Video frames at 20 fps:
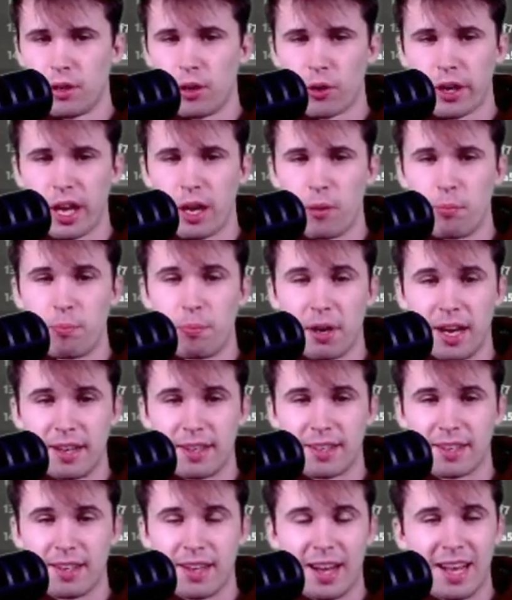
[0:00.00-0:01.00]
Okay,
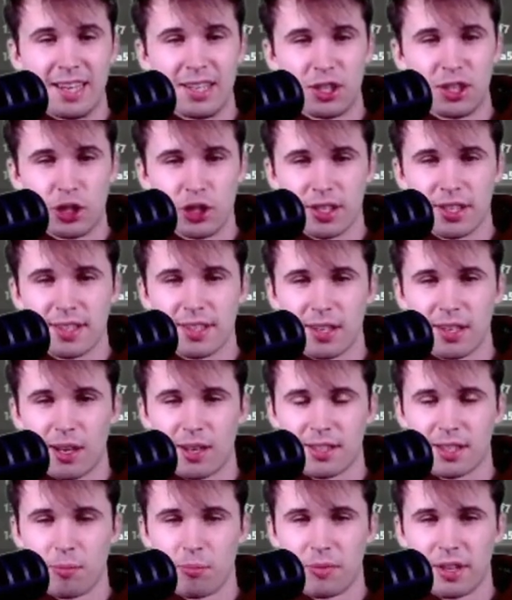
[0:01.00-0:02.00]
but I just saw
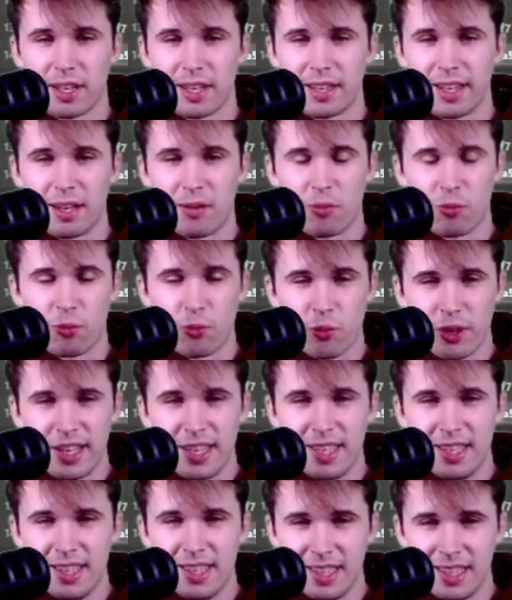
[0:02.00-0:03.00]
something that
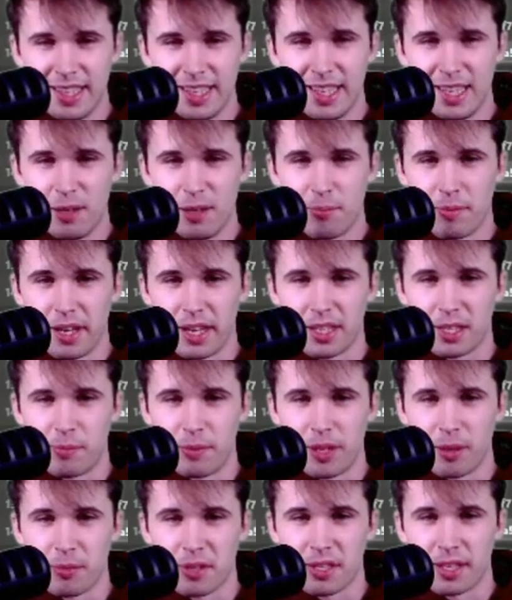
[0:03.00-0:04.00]
really makes me
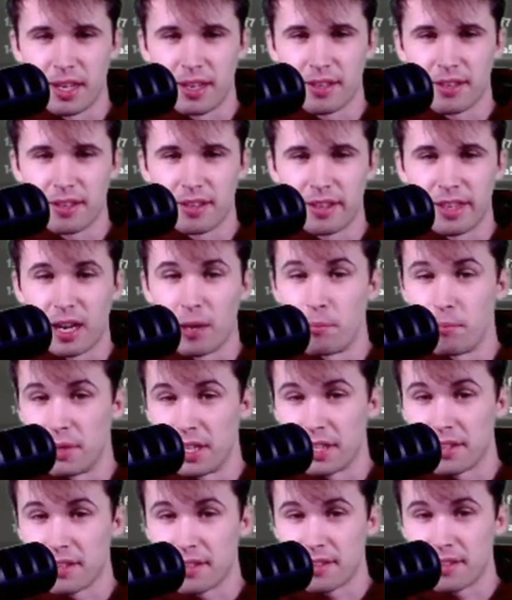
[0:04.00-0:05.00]
upset that I
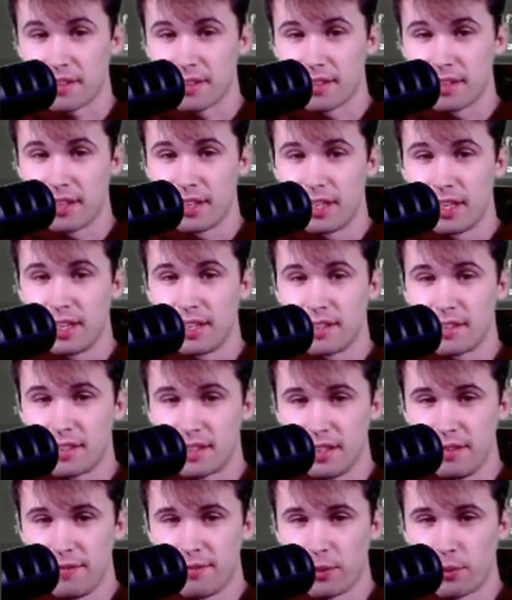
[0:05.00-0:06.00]
missed.
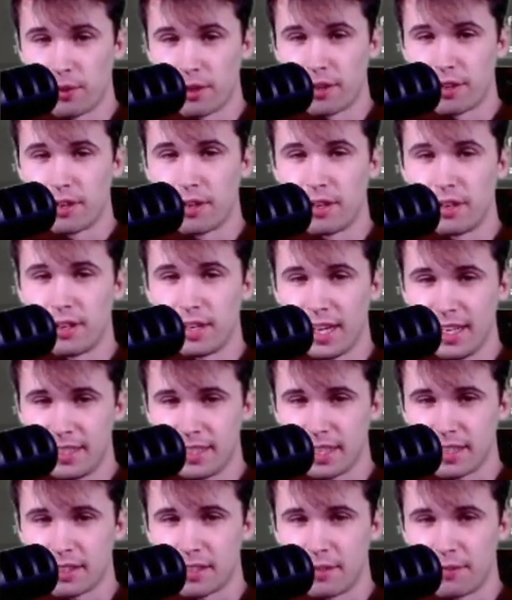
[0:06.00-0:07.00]
C4, knight
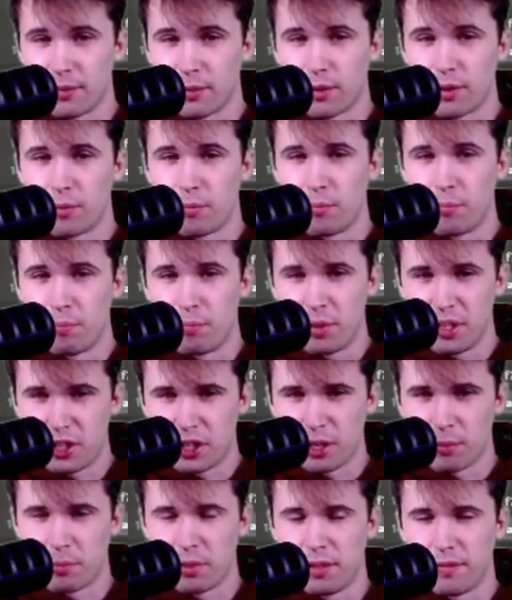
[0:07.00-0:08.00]
takes c4,
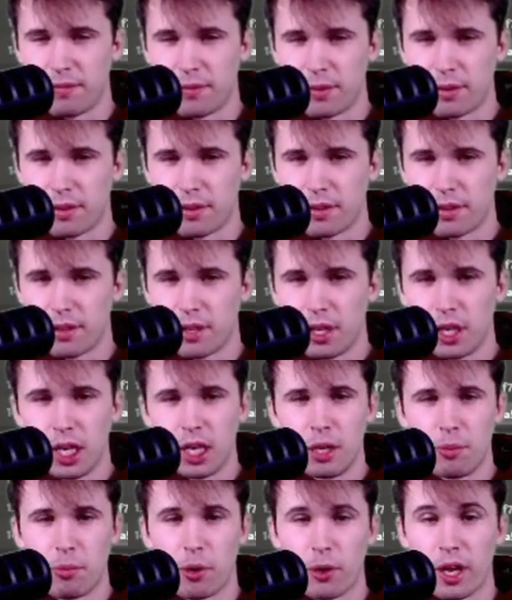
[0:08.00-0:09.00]
bishop b4.
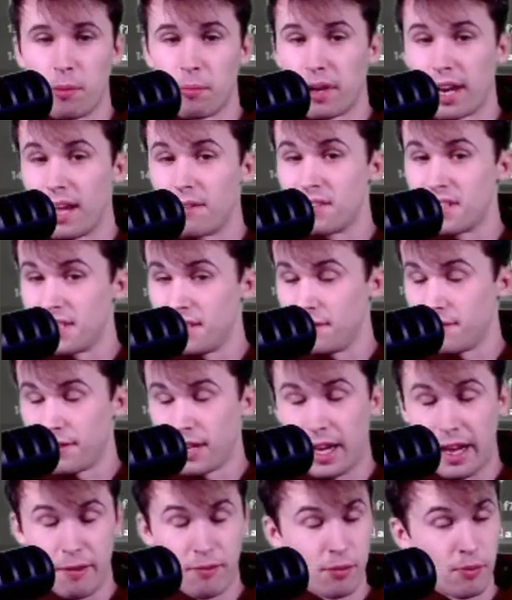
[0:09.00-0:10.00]
Okay, but I have
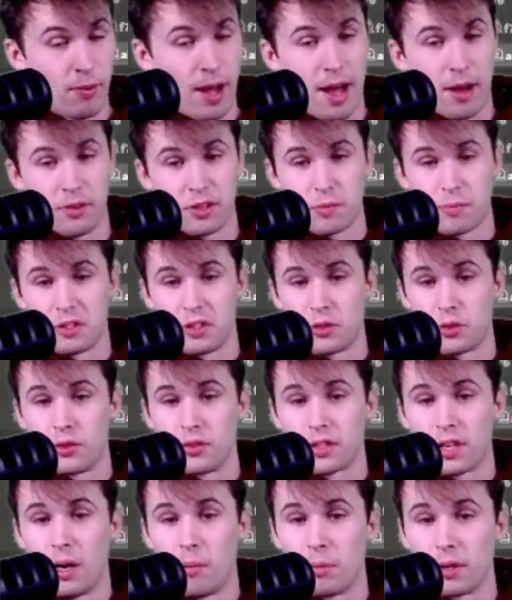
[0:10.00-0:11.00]
c5. Wow, this position's
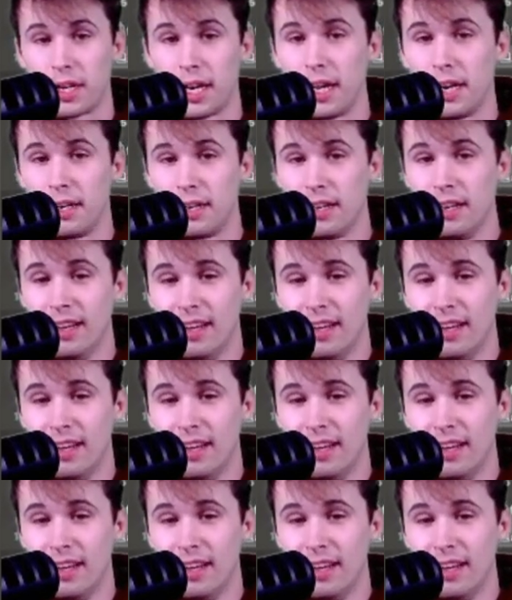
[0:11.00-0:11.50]
complicated.